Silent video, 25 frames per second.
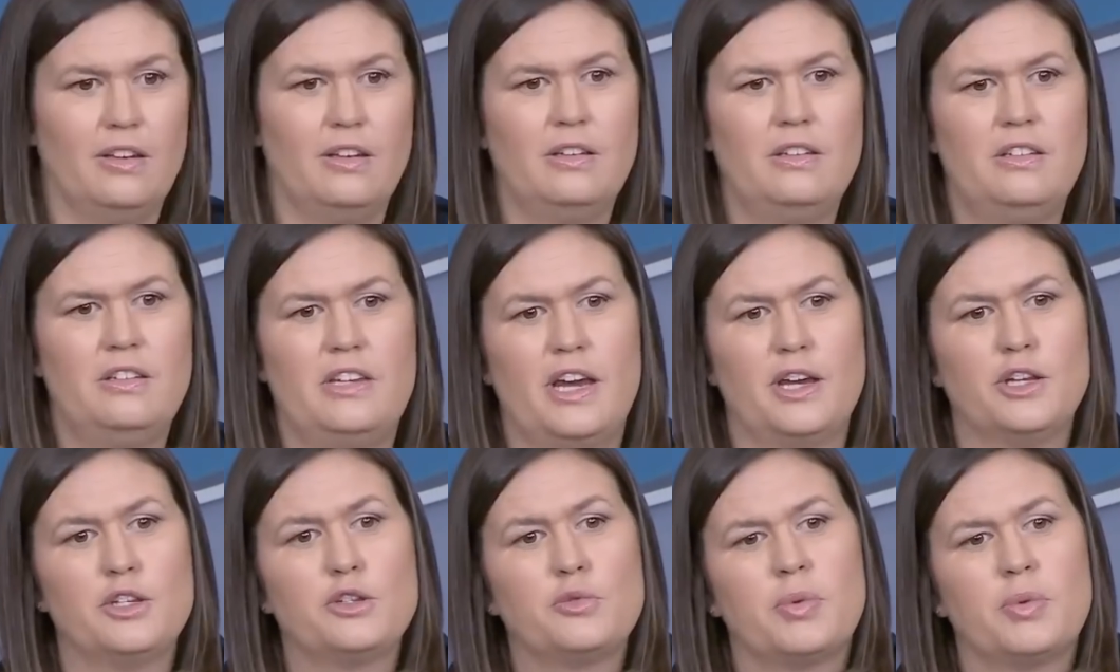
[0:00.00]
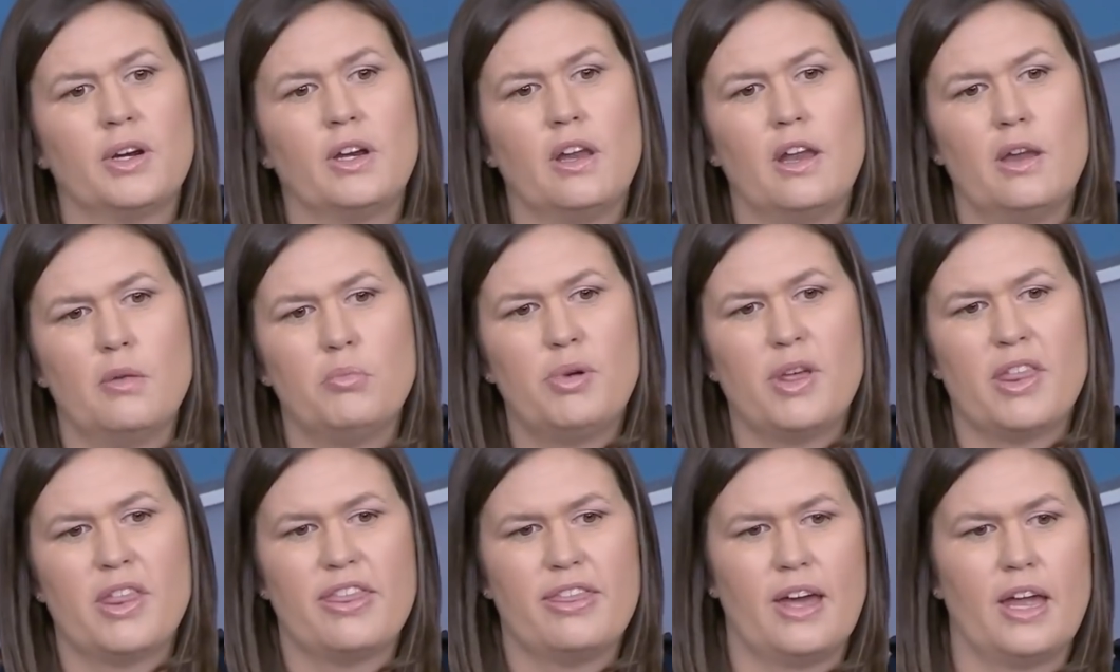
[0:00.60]
desperate
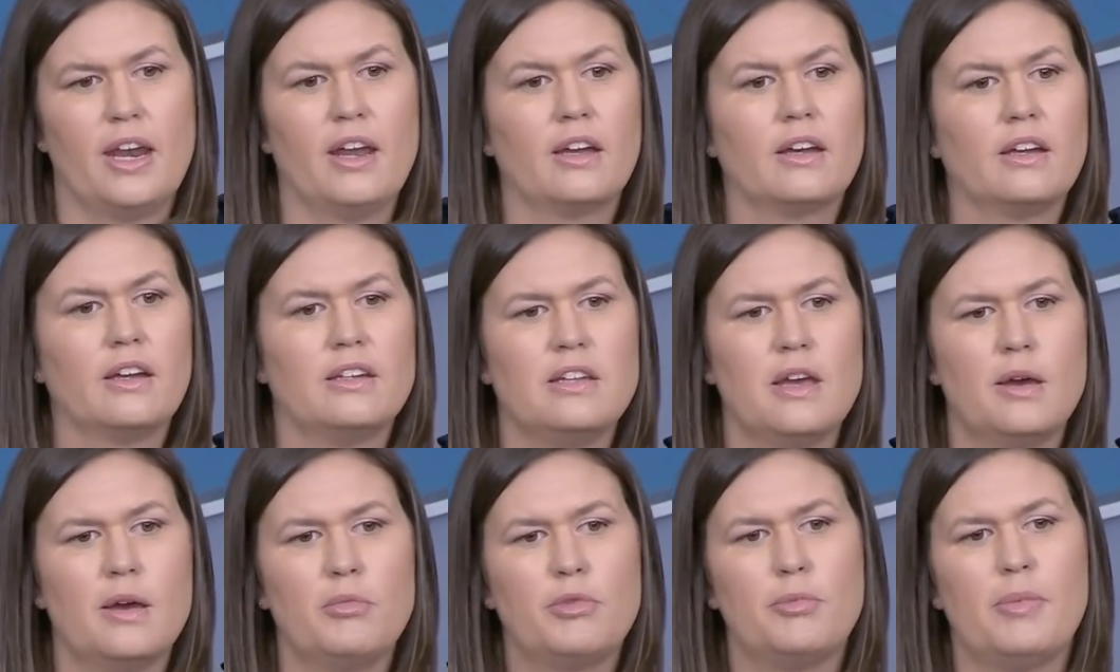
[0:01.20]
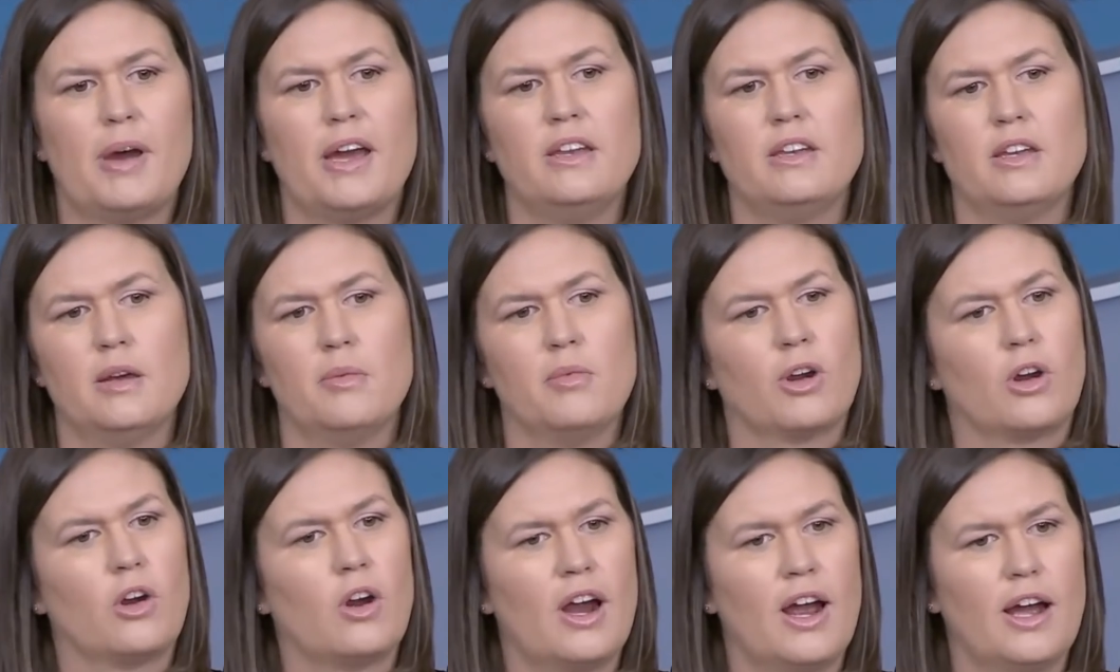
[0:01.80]
and pathetic attempt by
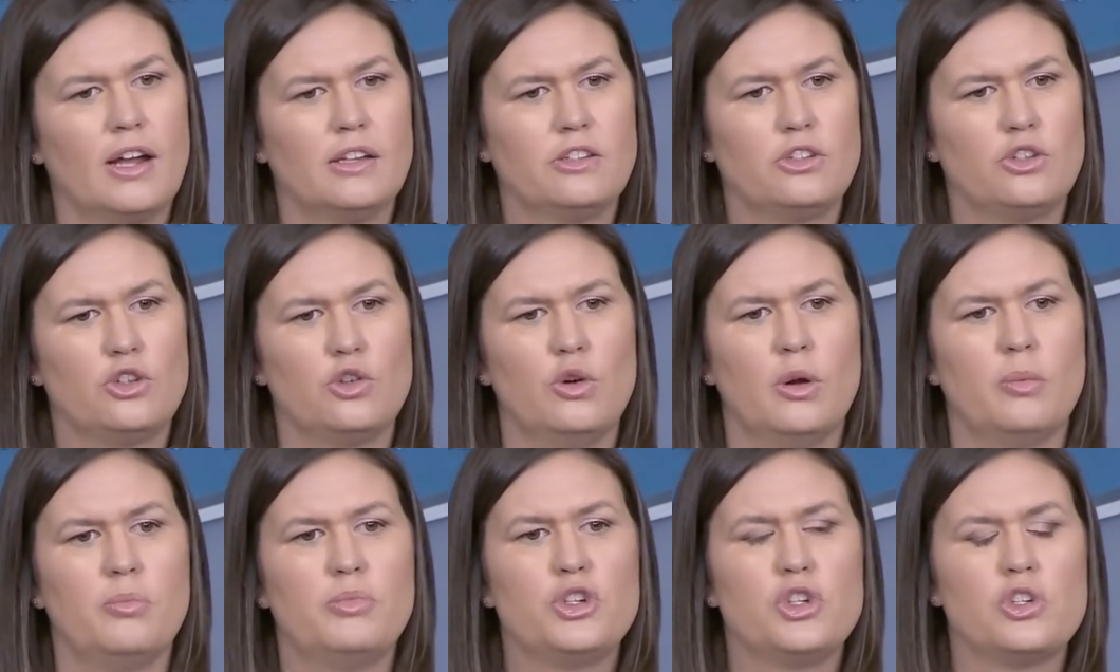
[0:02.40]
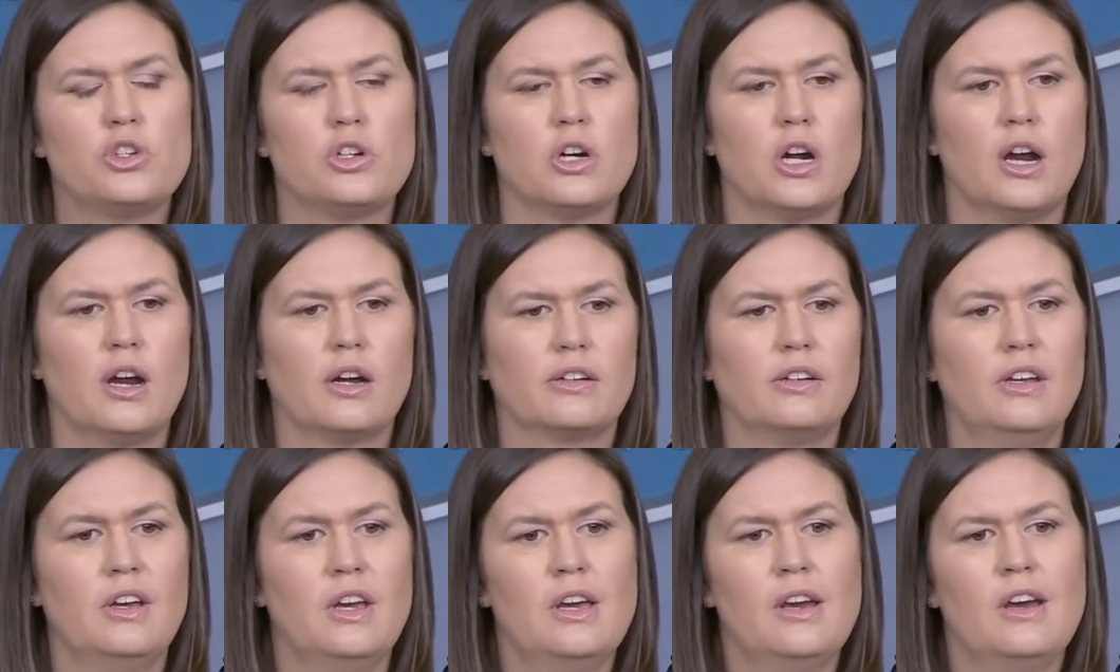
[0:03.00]
Democrats to
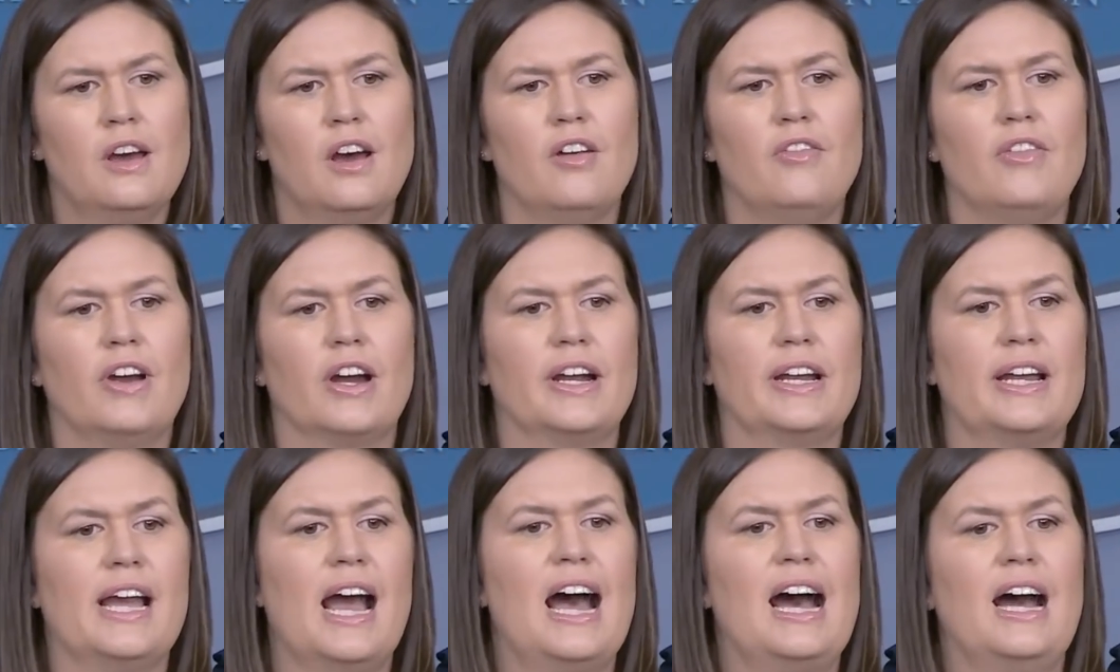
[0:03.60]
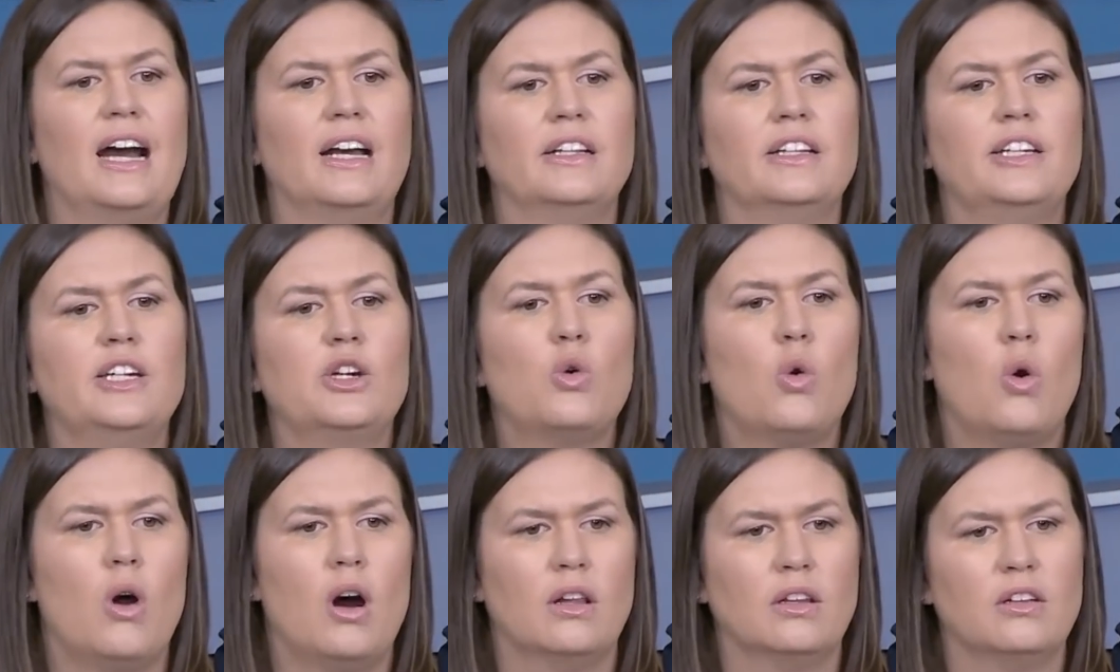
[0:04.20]
obstruct a very highly
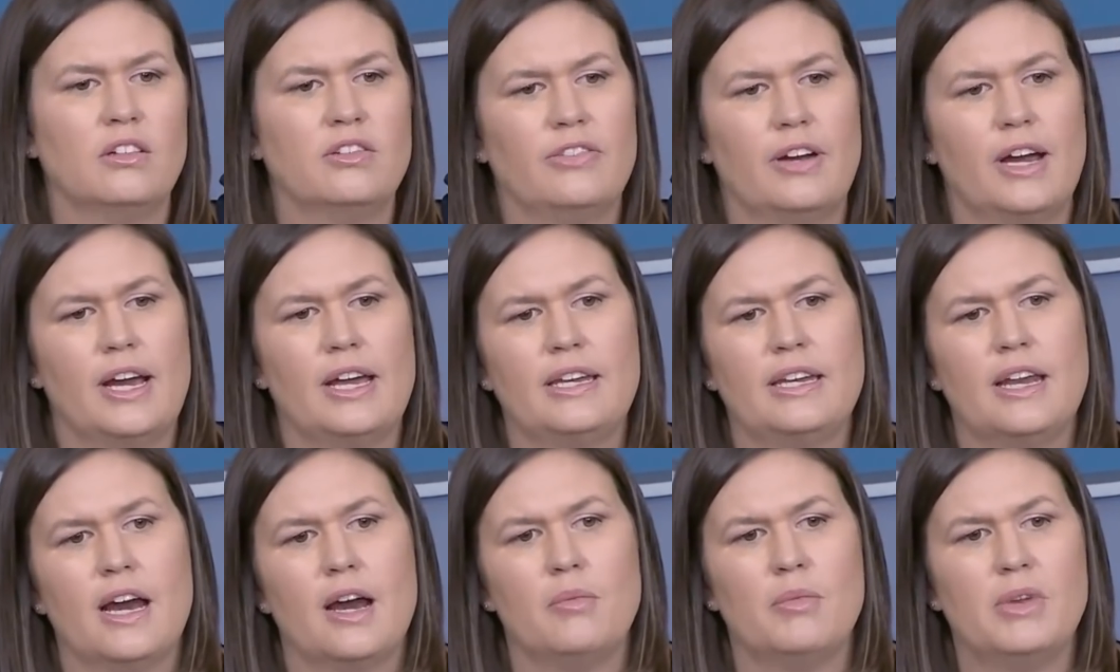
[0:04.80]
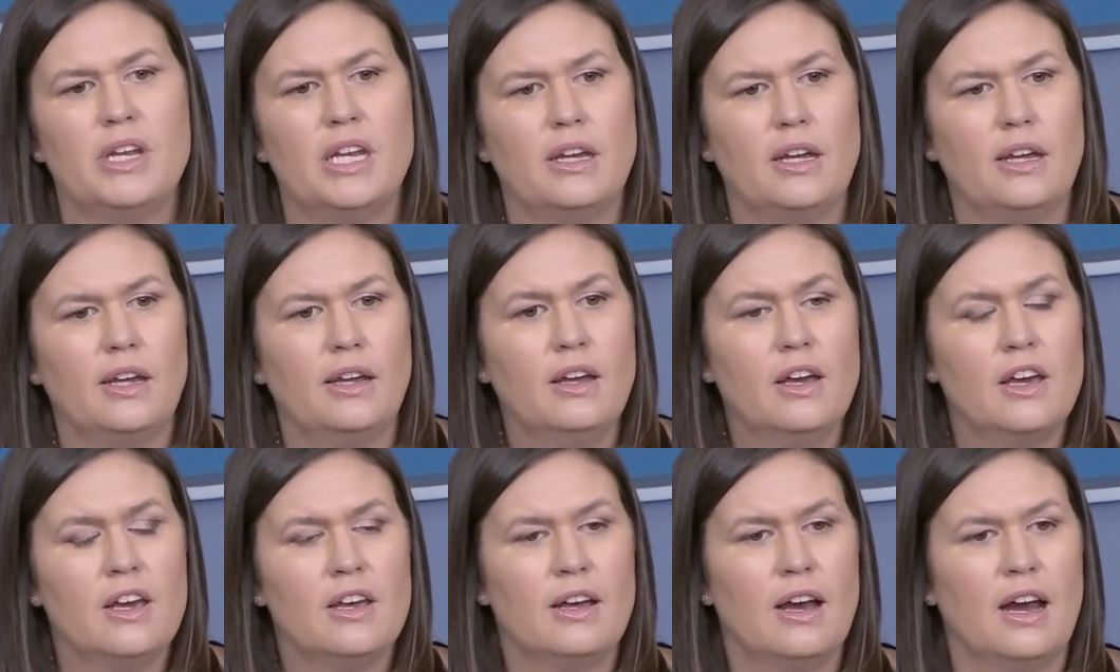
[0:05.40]
qualified
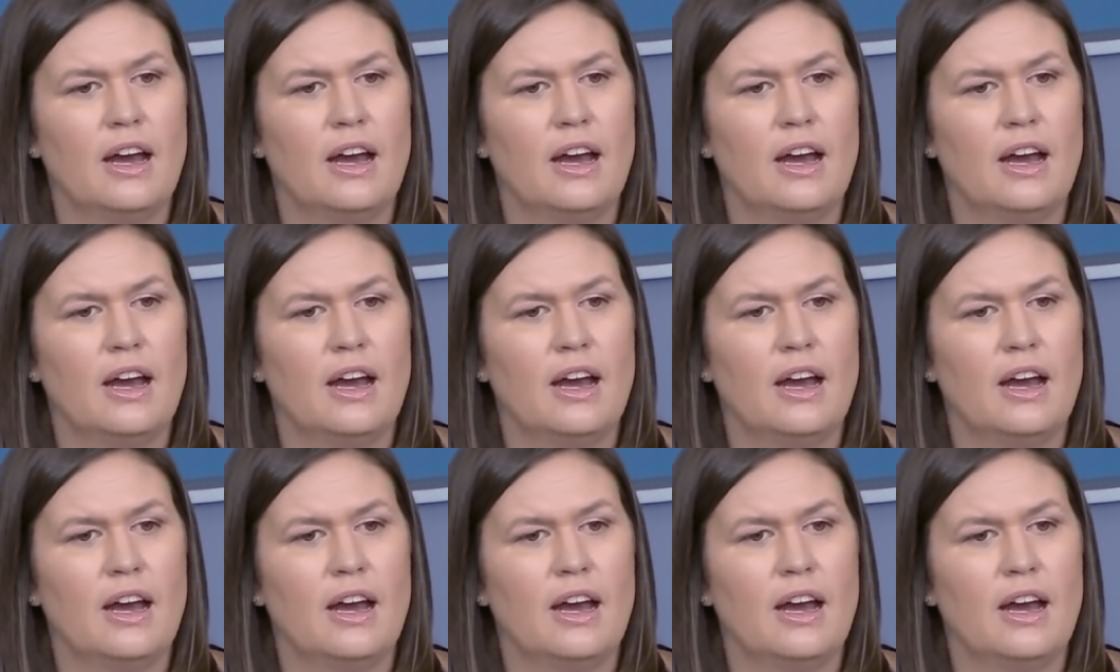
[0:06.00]
nominee.